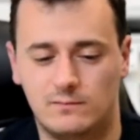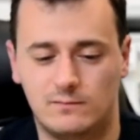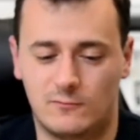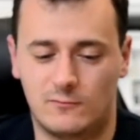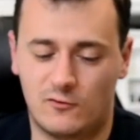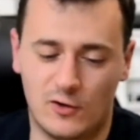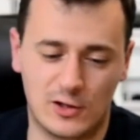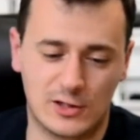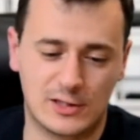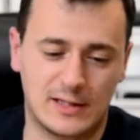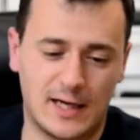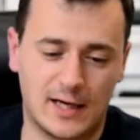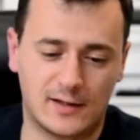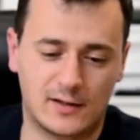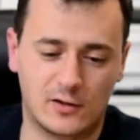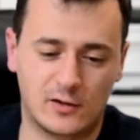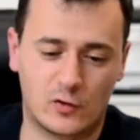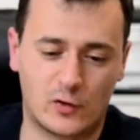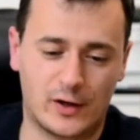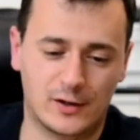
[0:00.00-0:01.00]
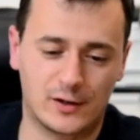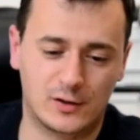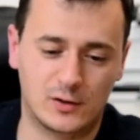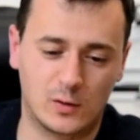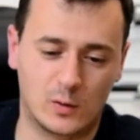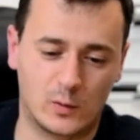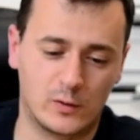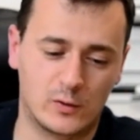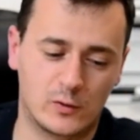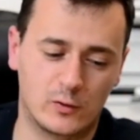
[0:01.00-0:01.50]
first lactate
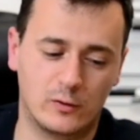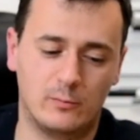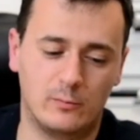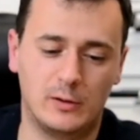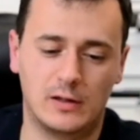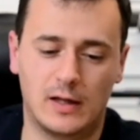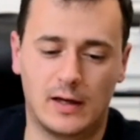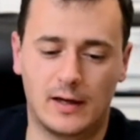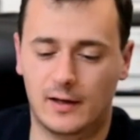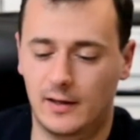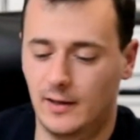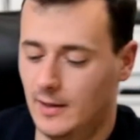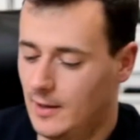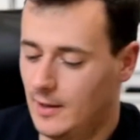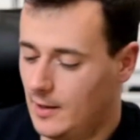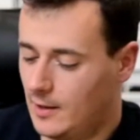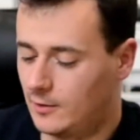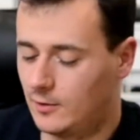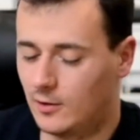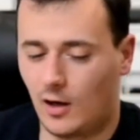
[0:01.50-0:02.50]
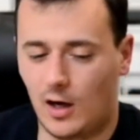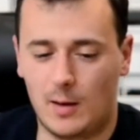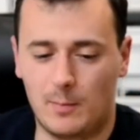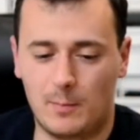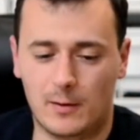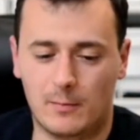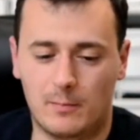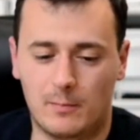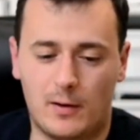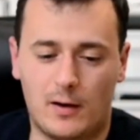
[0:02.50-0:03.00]
threshold, which would be like the
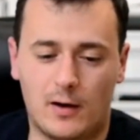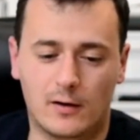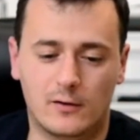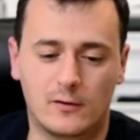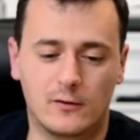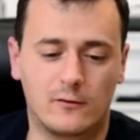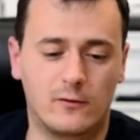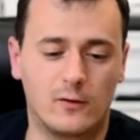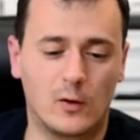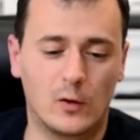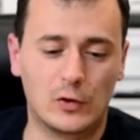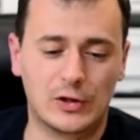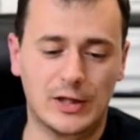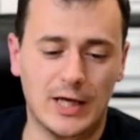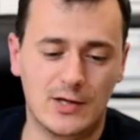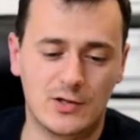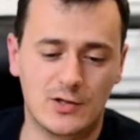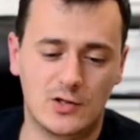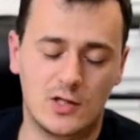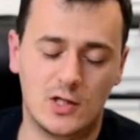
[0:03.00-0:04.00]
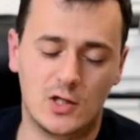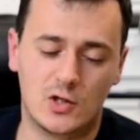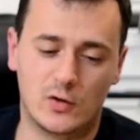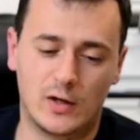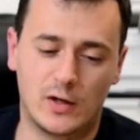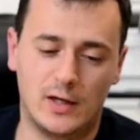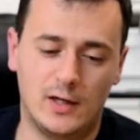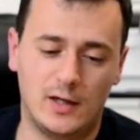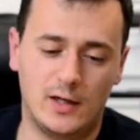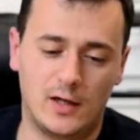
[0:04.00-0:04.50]
upper part of low intensity
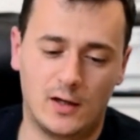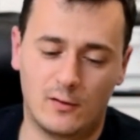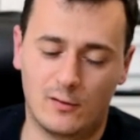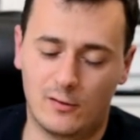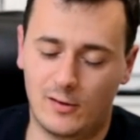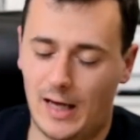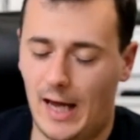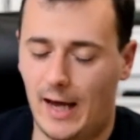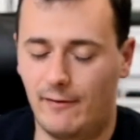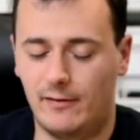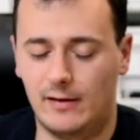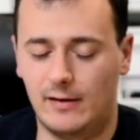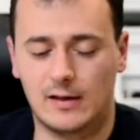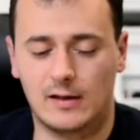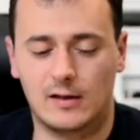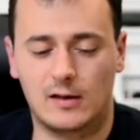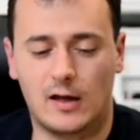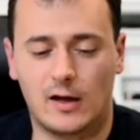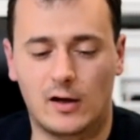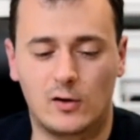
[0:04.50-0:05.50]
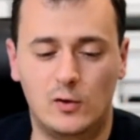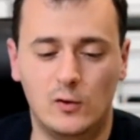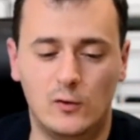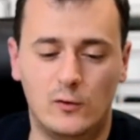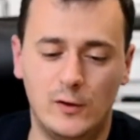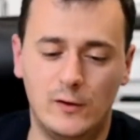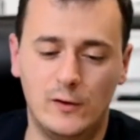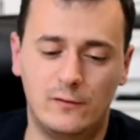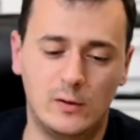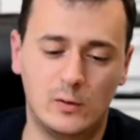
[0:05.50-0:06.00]
training, you have it at like
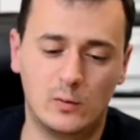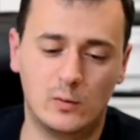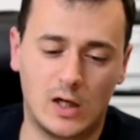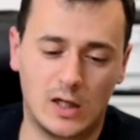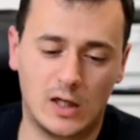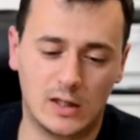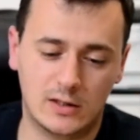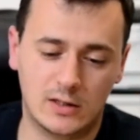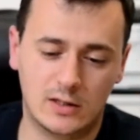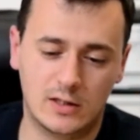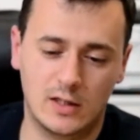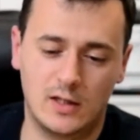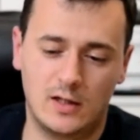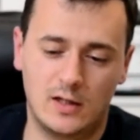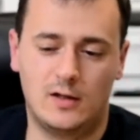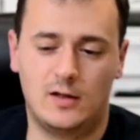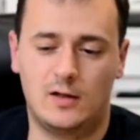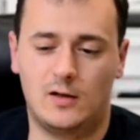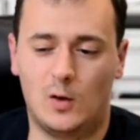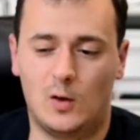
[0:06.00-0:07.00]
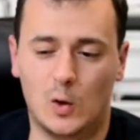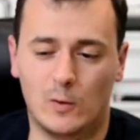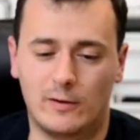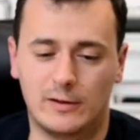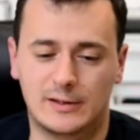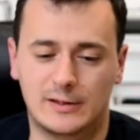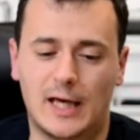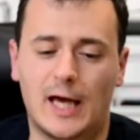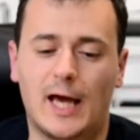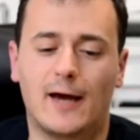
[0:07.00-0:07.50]
250 watts.
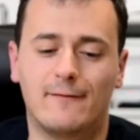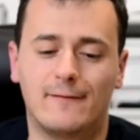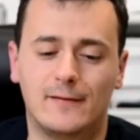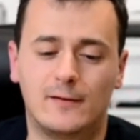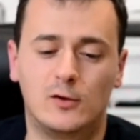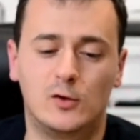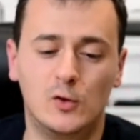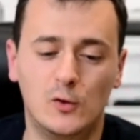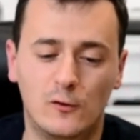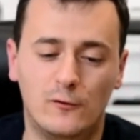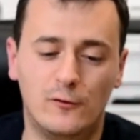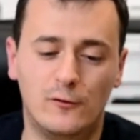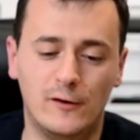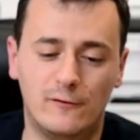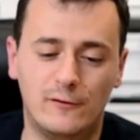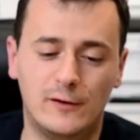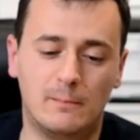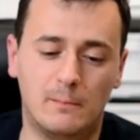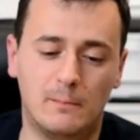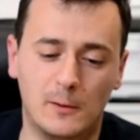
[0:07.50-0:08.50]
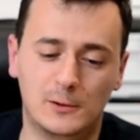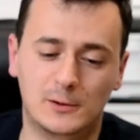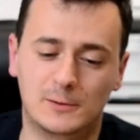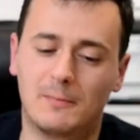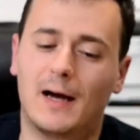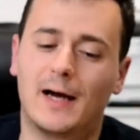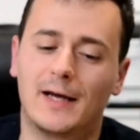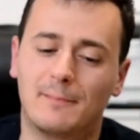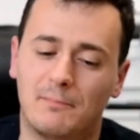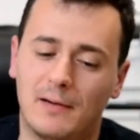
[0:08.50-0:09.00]
Always have it 250 plus
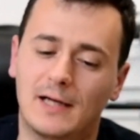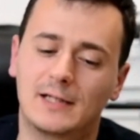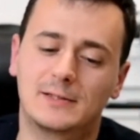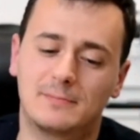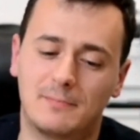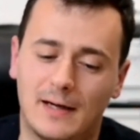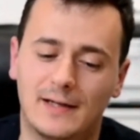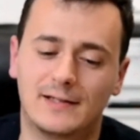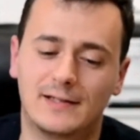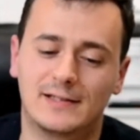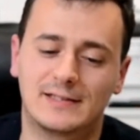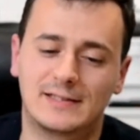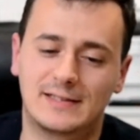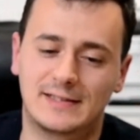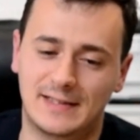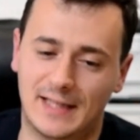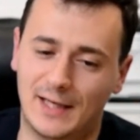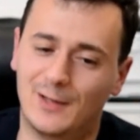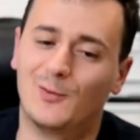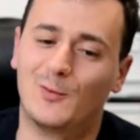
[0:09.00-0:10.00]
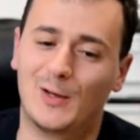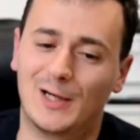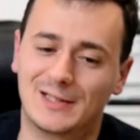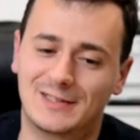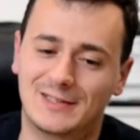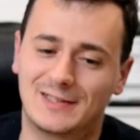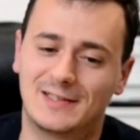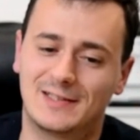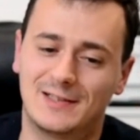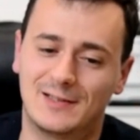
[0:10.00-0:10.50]
minus plus minus 10
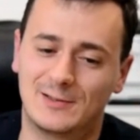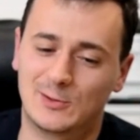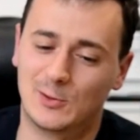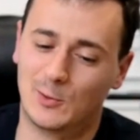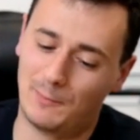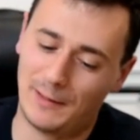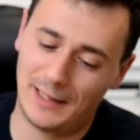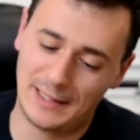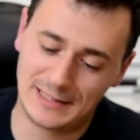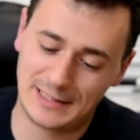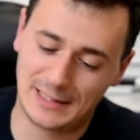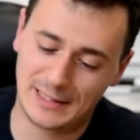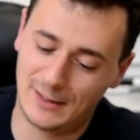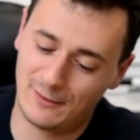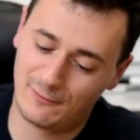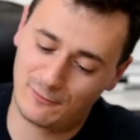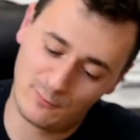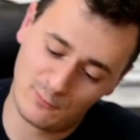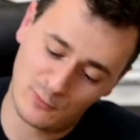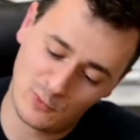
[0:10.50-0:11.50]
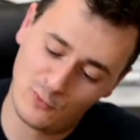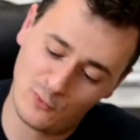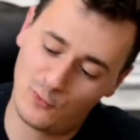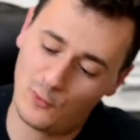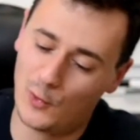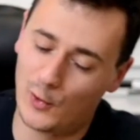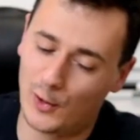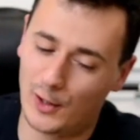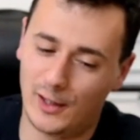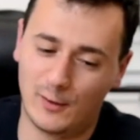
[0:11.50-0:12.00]
watts. So basically, from
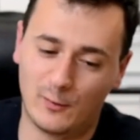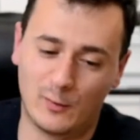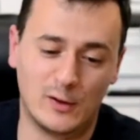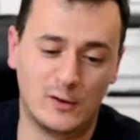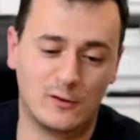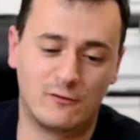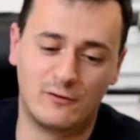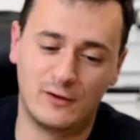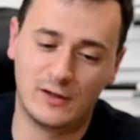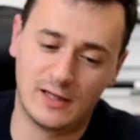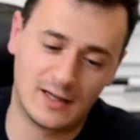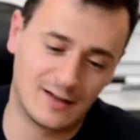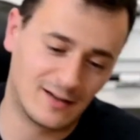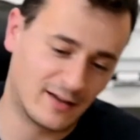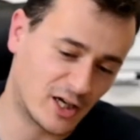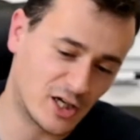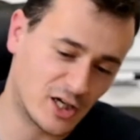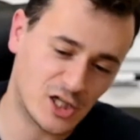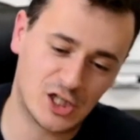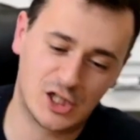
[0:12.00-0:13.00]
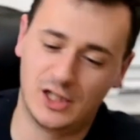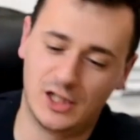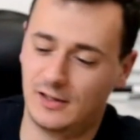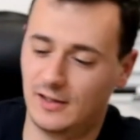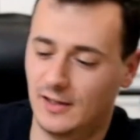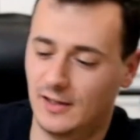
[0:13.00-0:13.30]
240 when you're feeling like shit